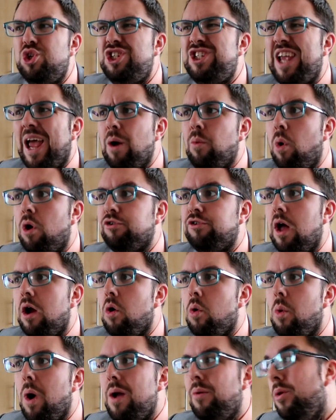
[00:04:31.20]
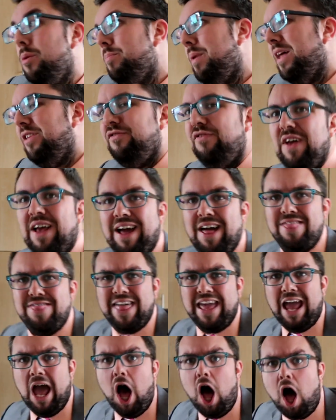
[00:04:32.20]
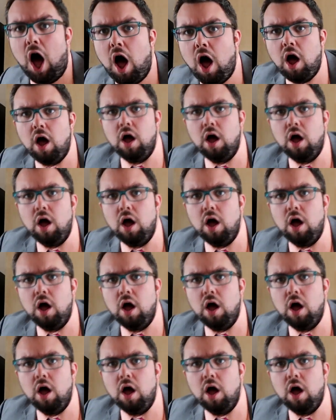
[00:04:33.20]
shit, whilst they're away, we best think of the,